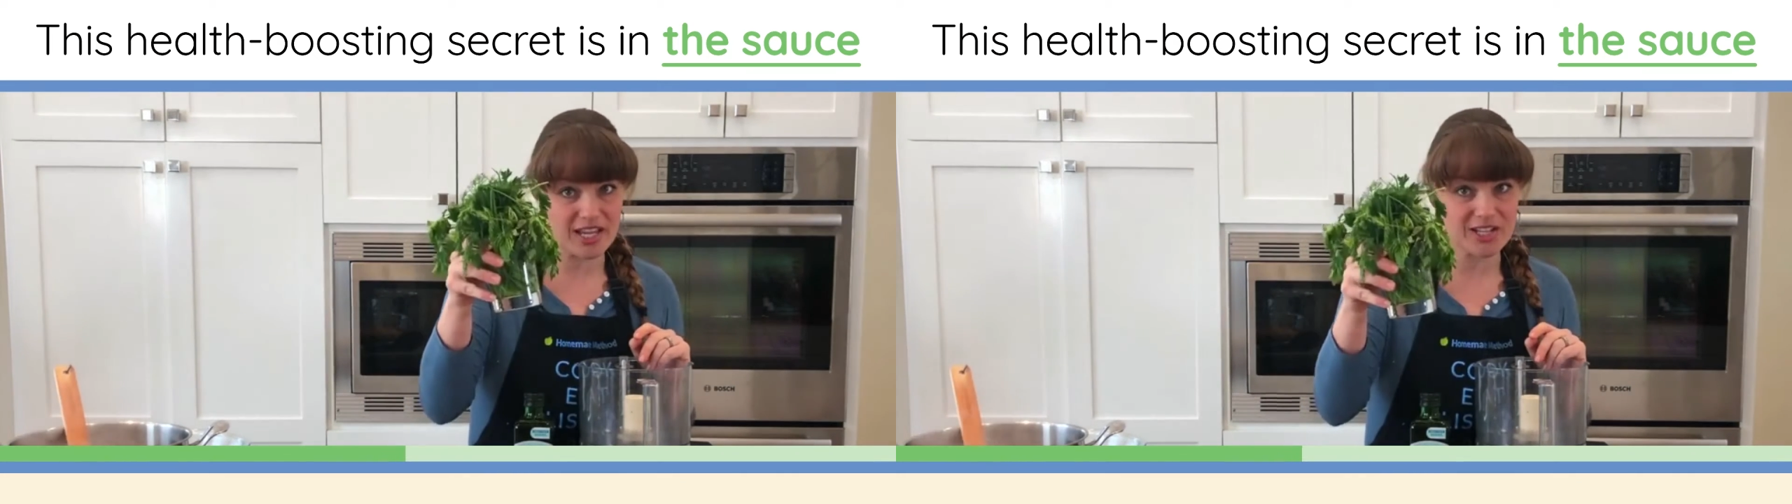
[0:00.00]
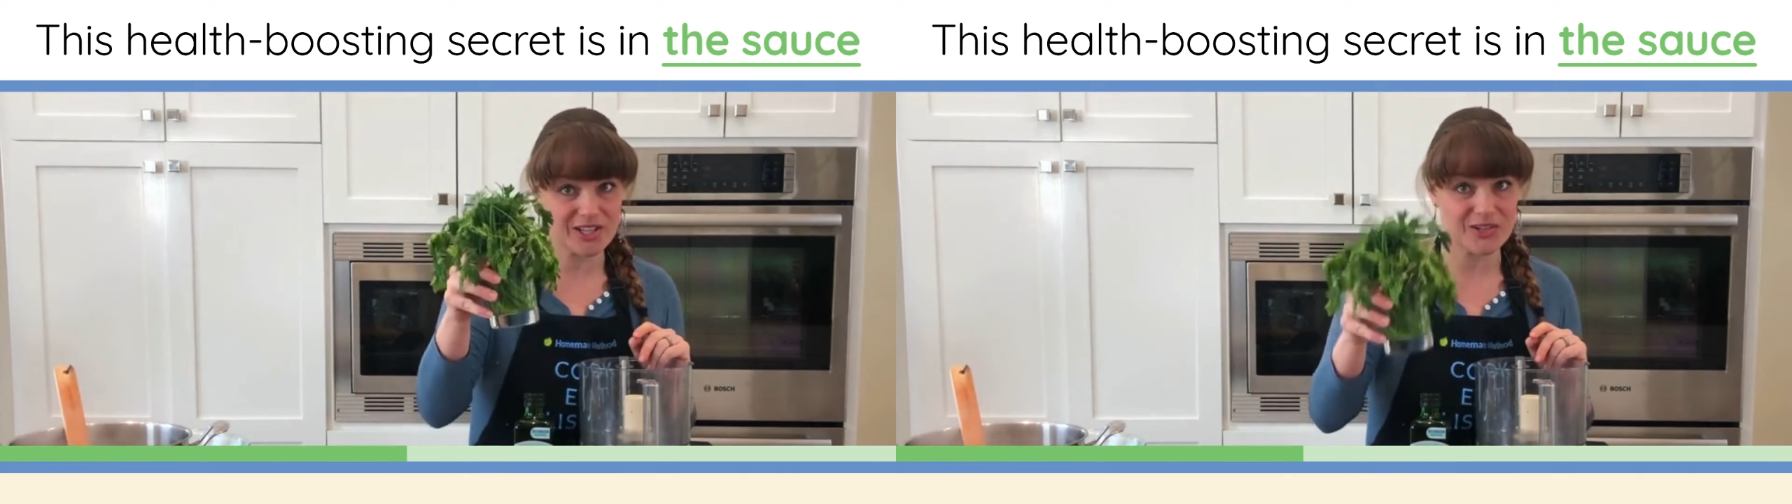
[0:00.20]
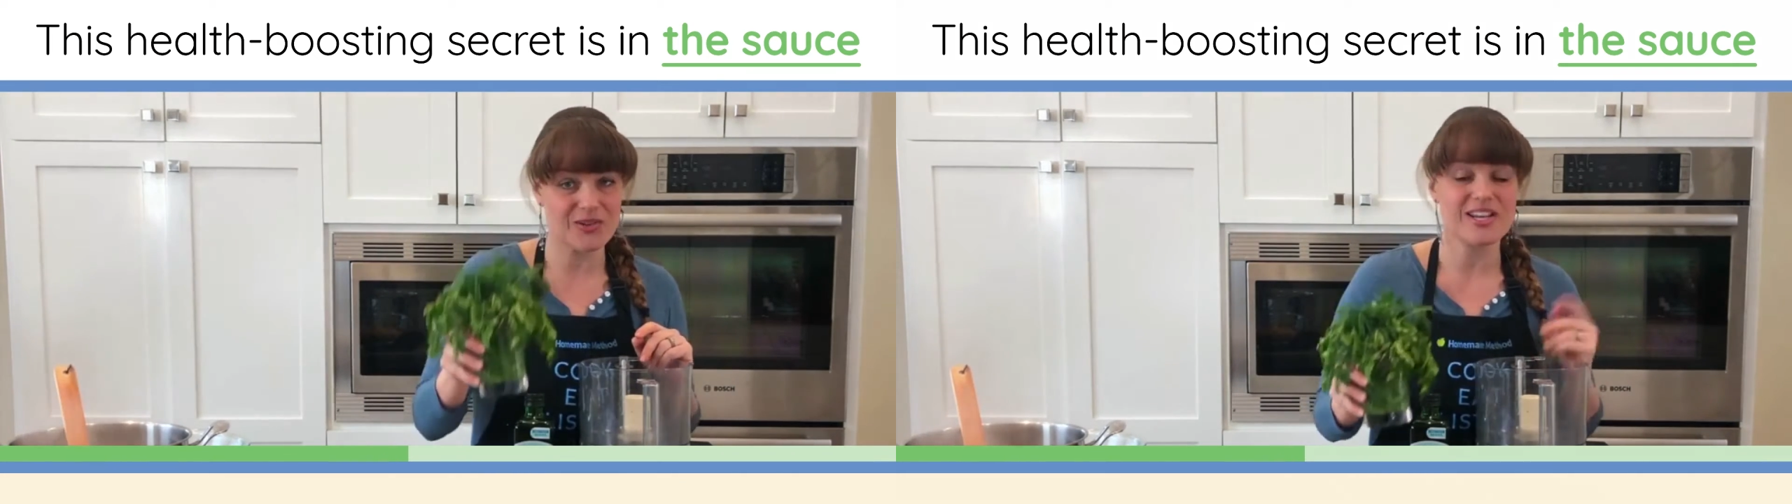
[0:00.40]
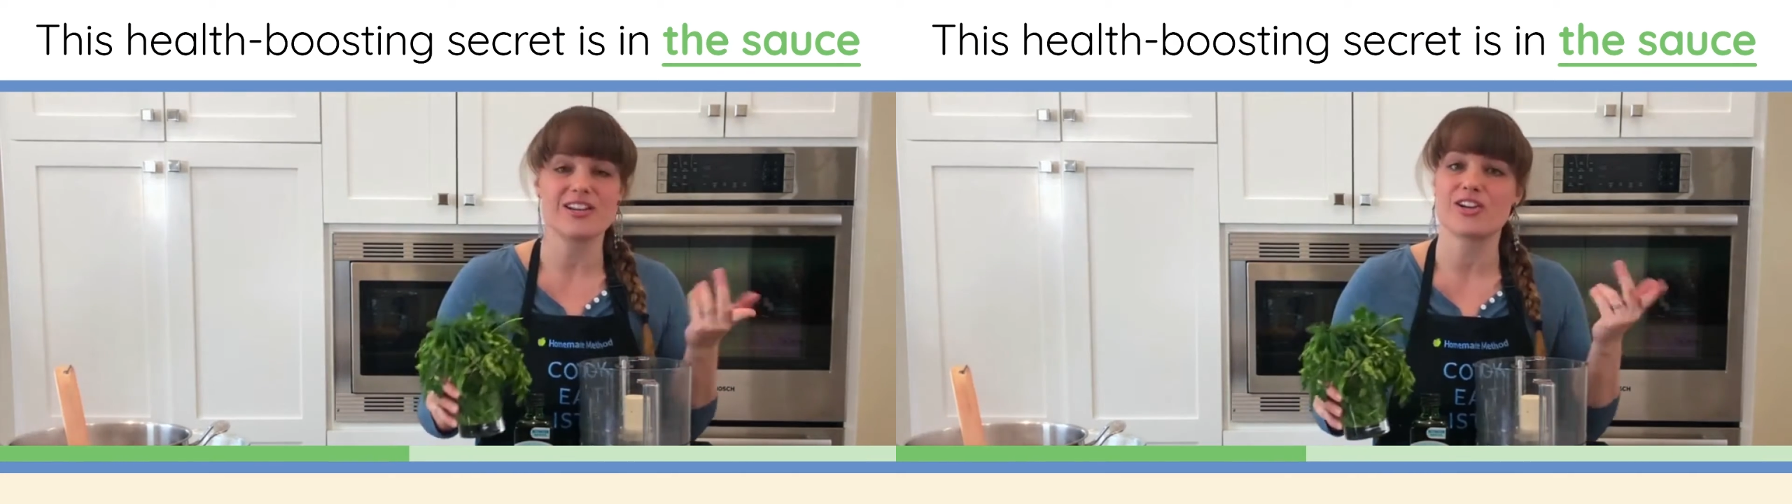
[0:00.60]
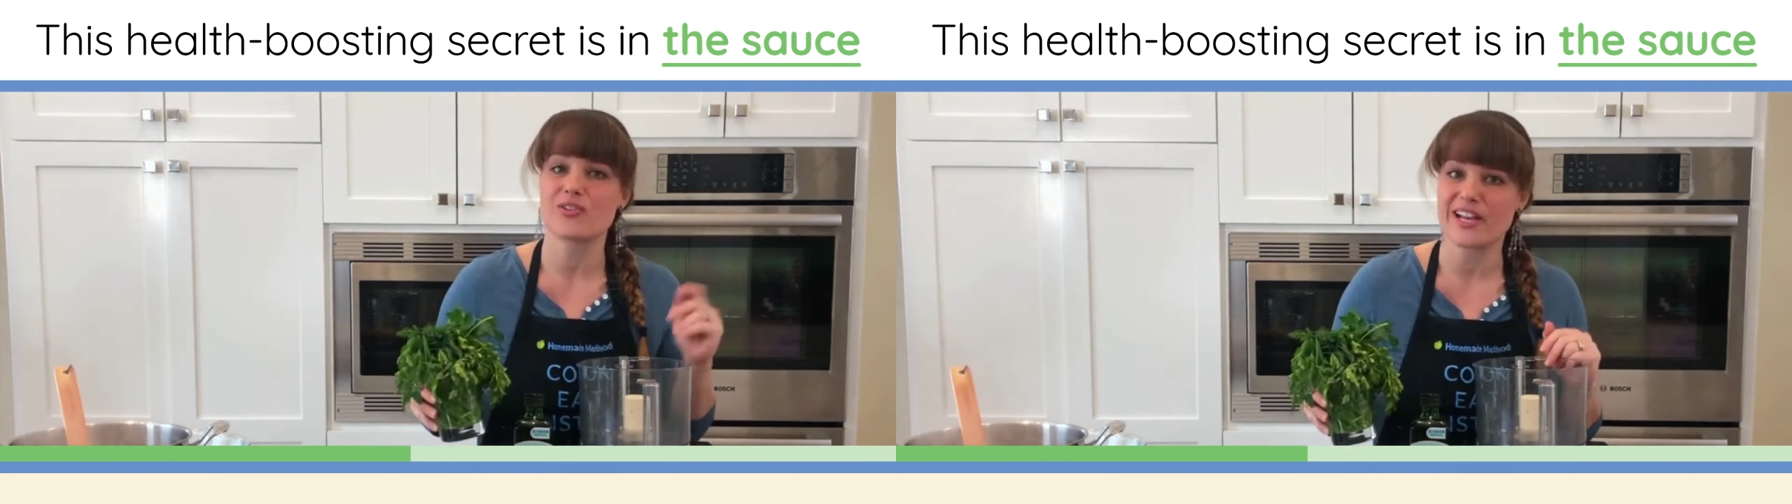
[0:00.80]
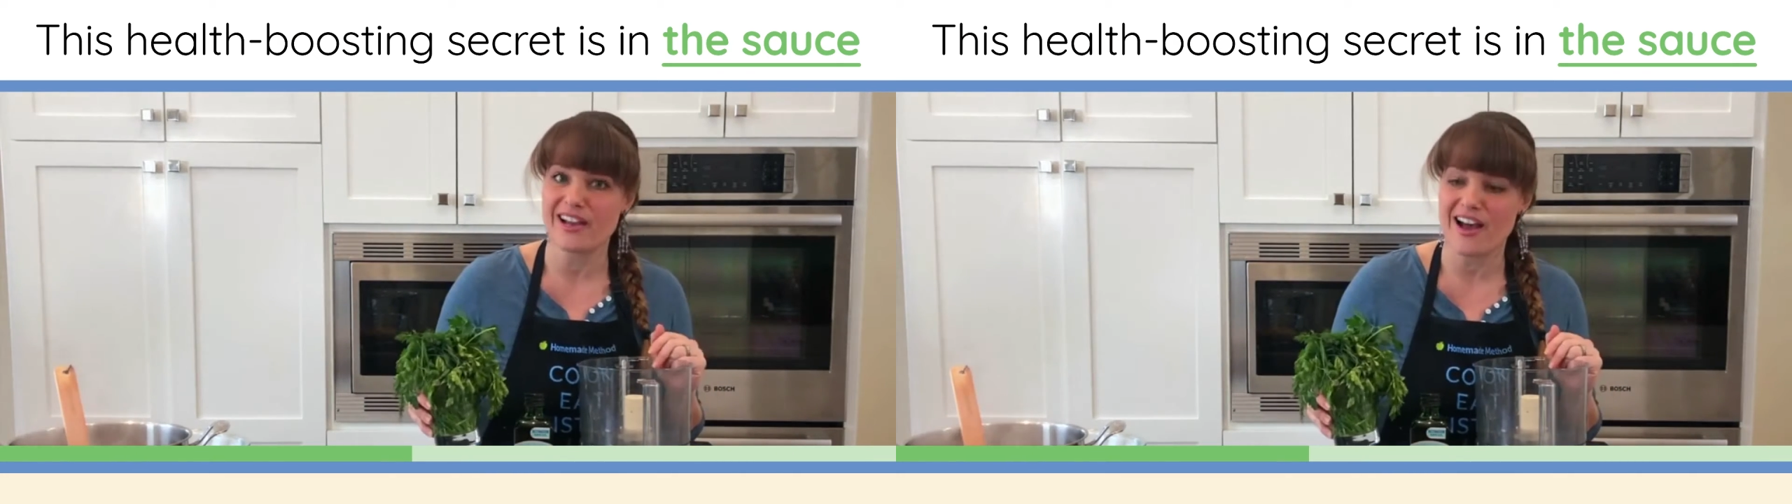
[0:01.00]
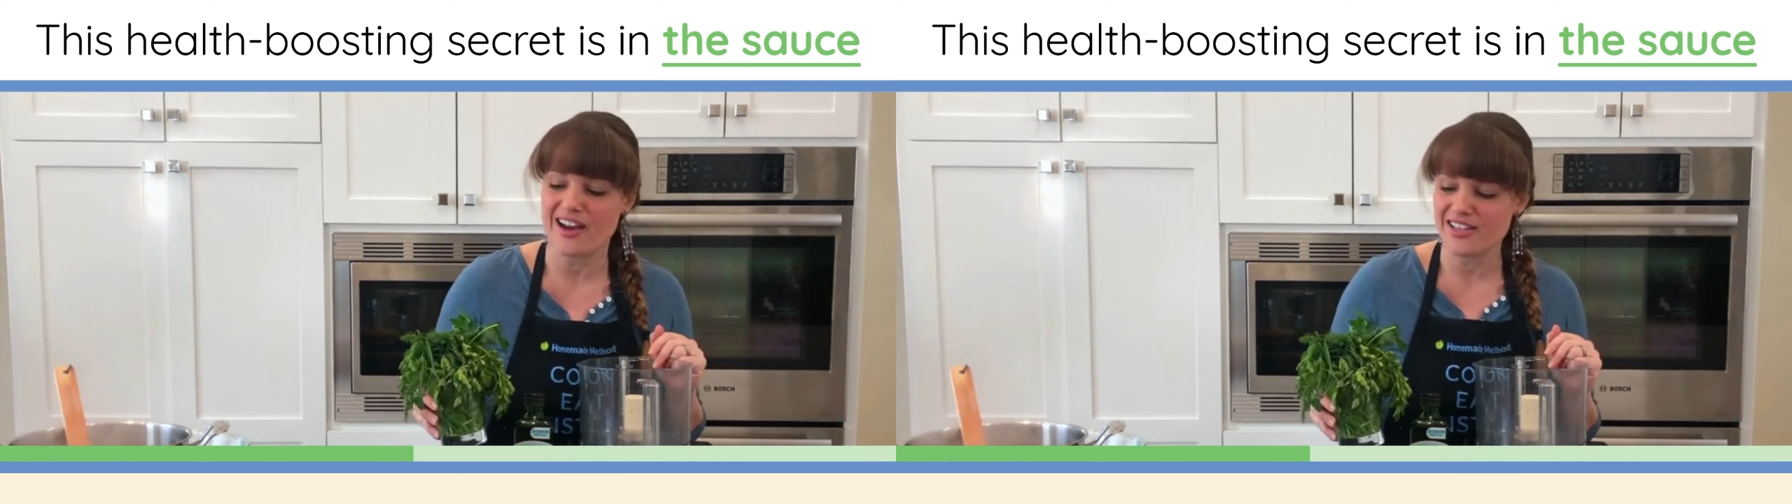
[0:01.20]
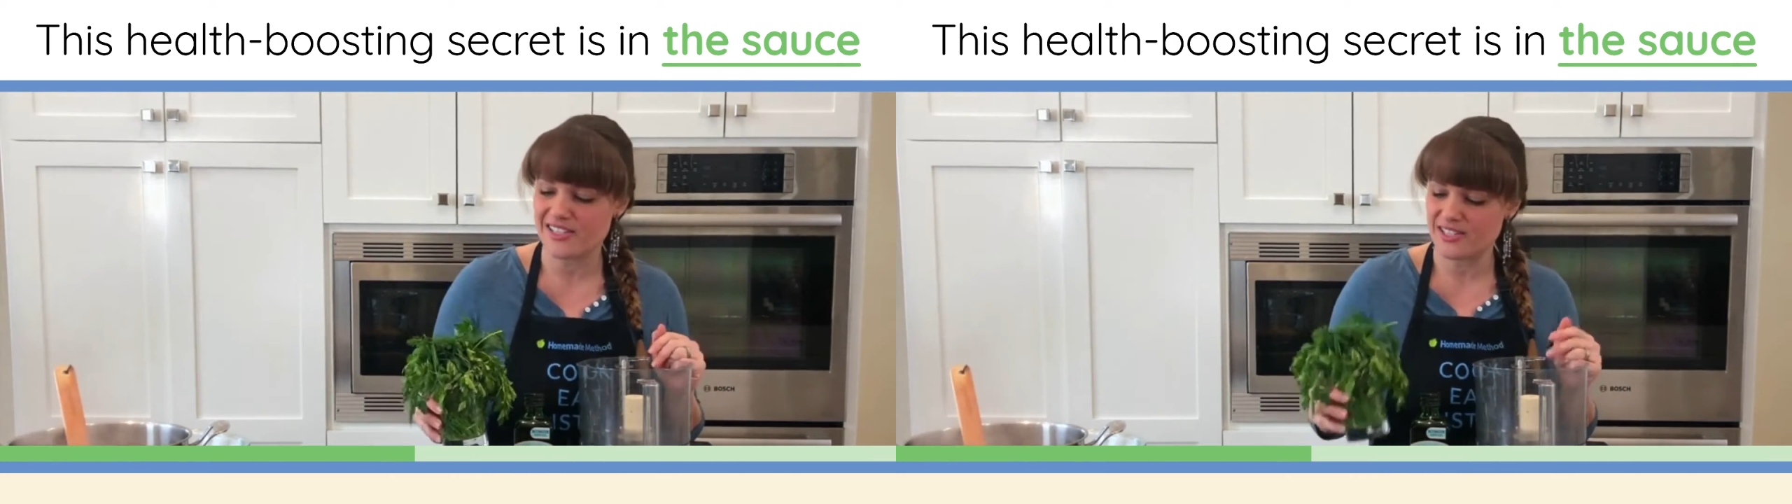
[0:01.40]
include in your green
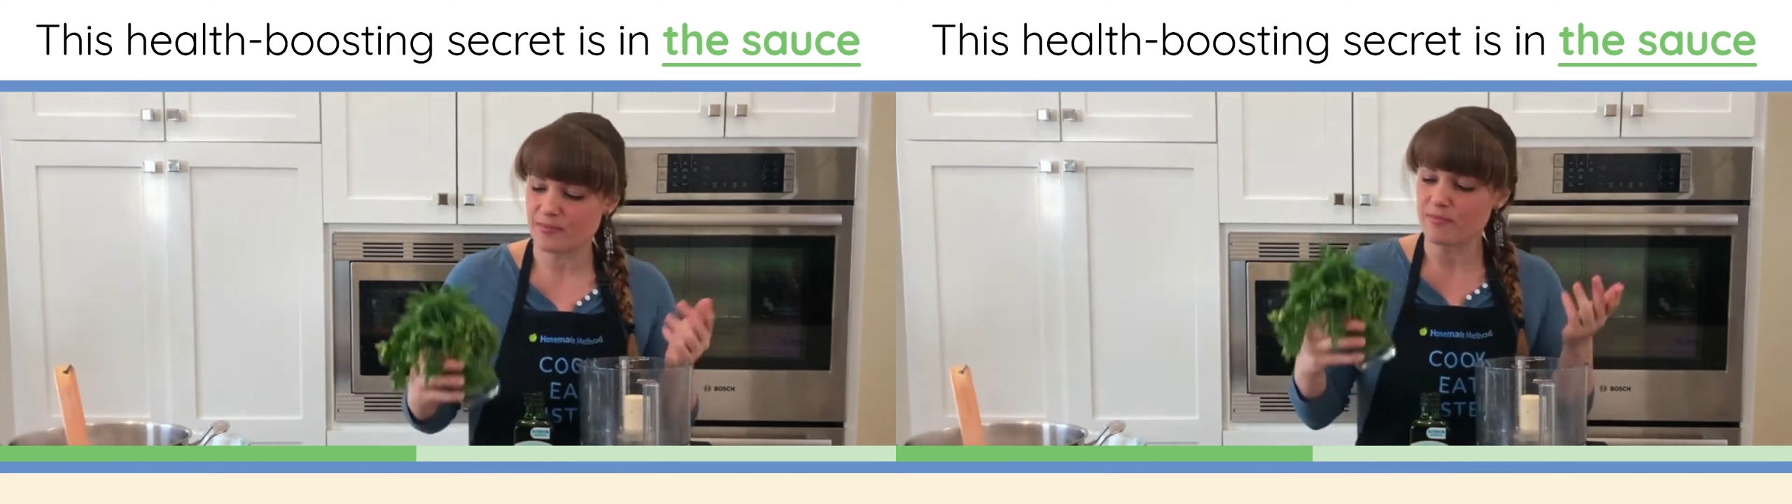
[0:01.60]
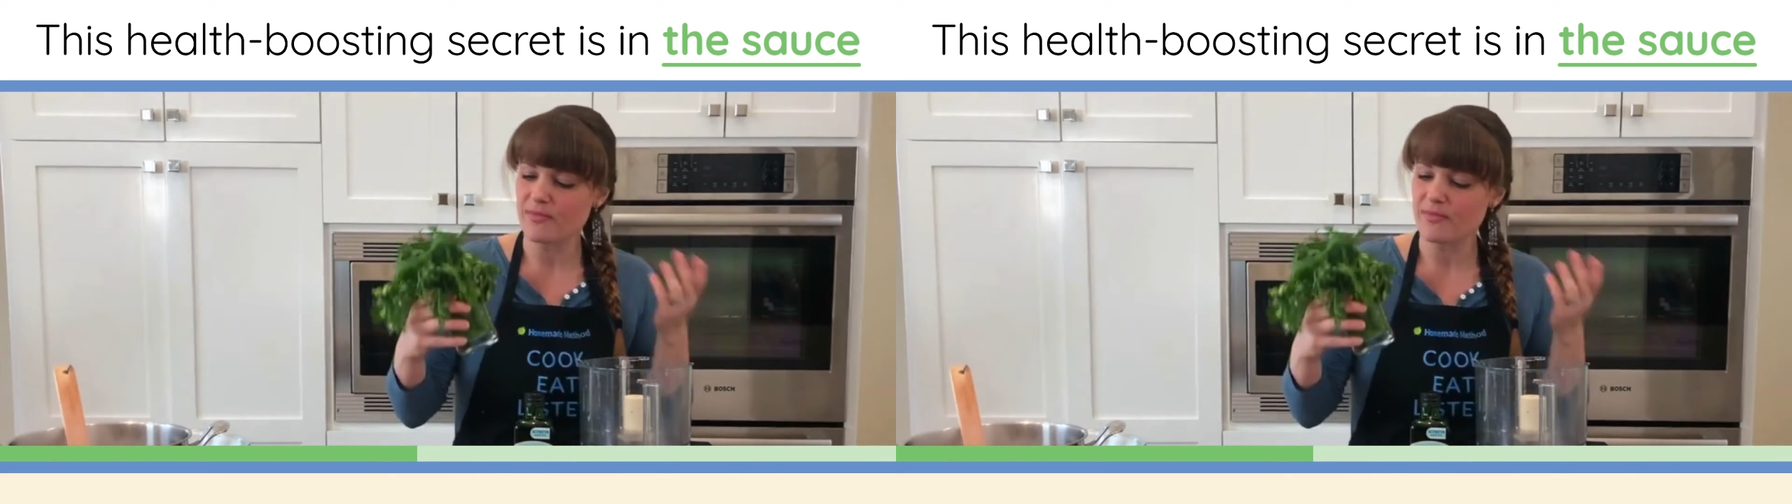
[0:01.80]
goddess.